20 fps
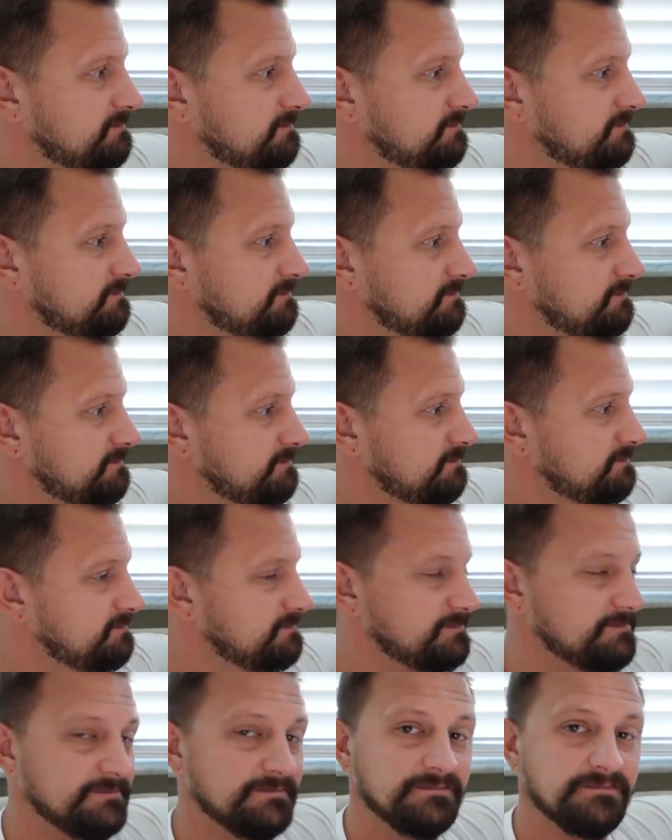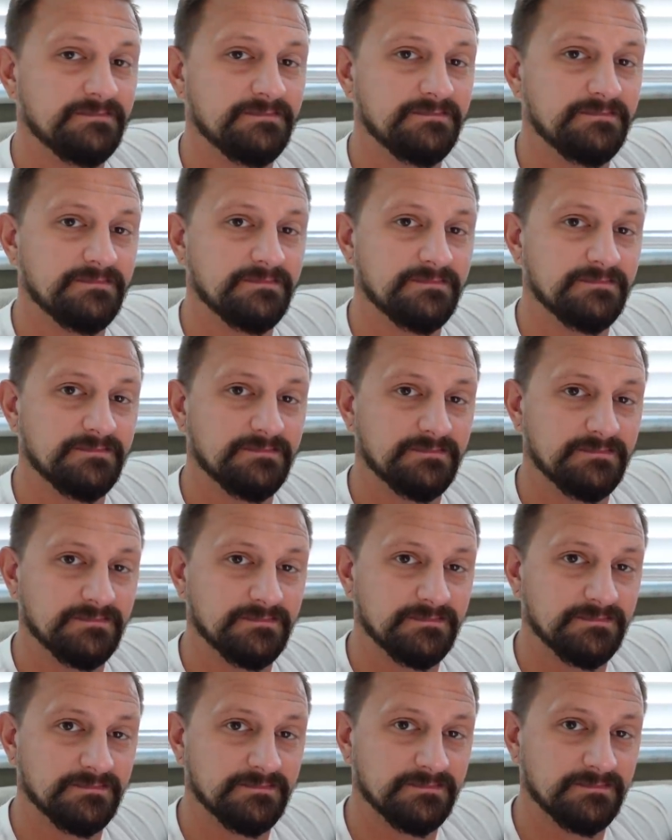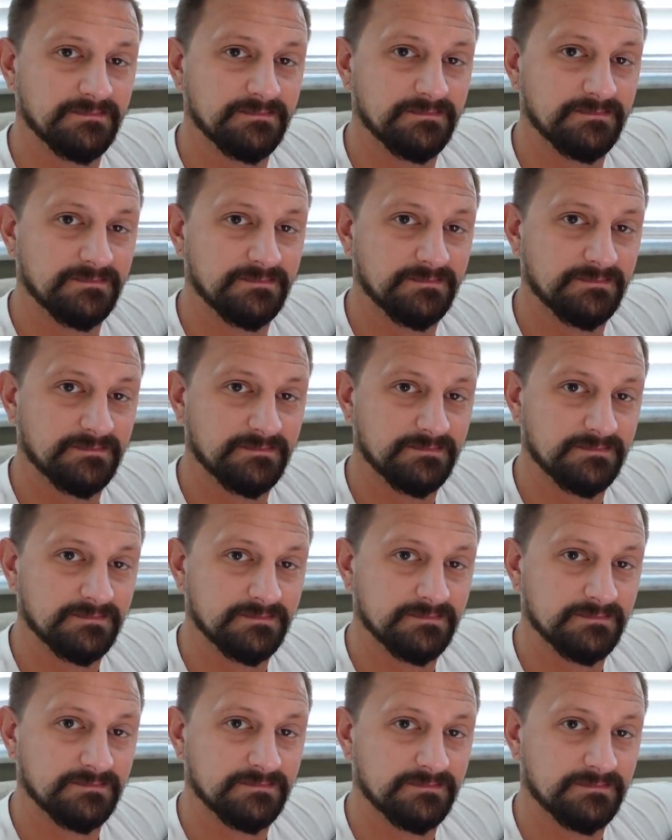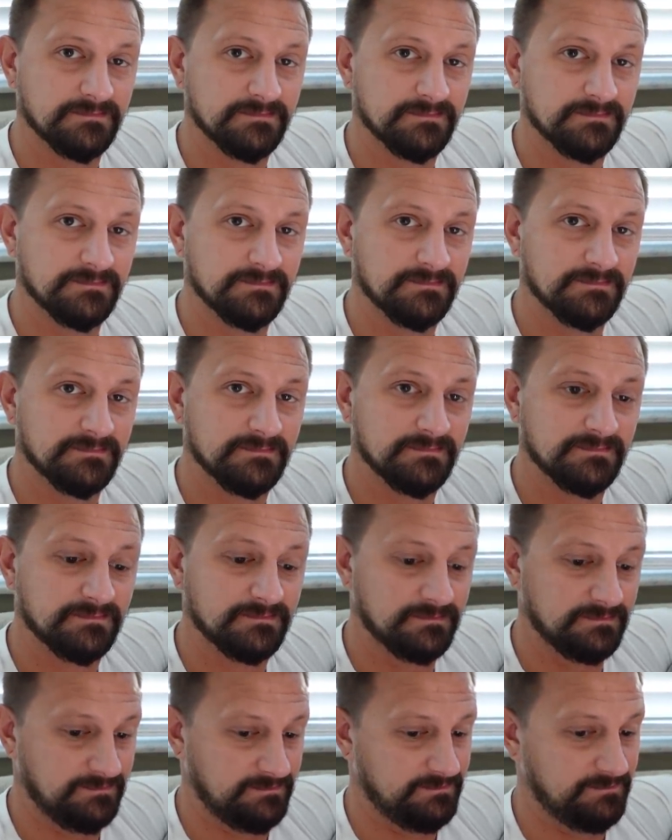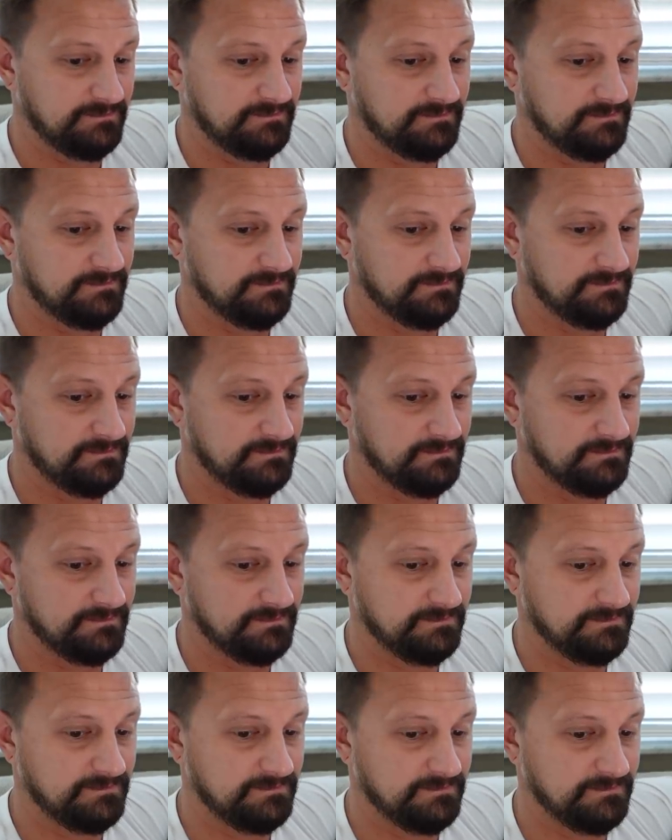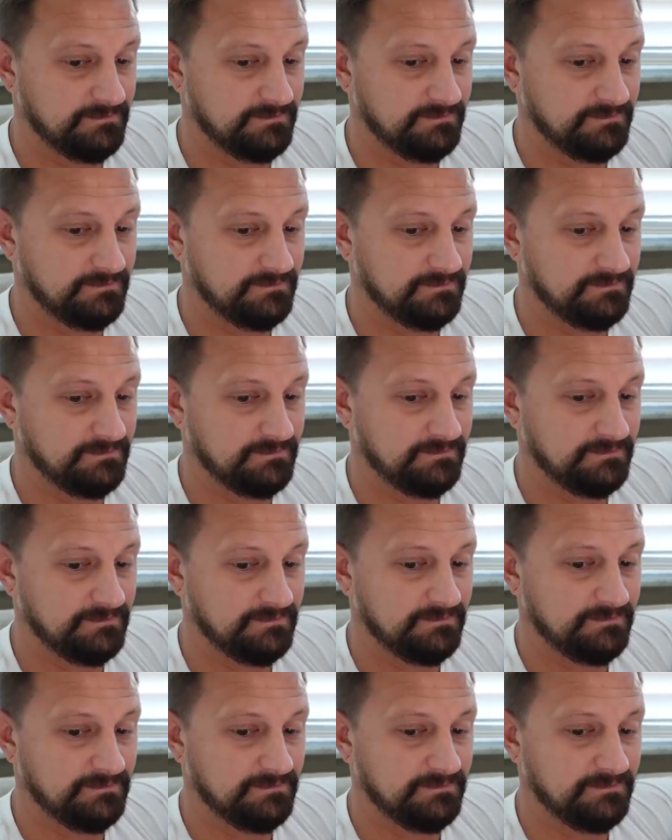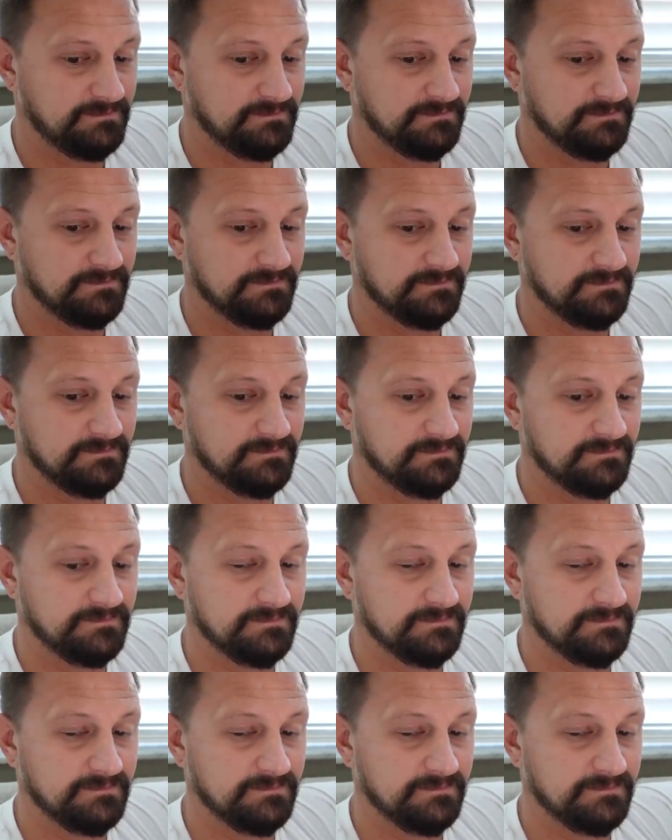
(silent)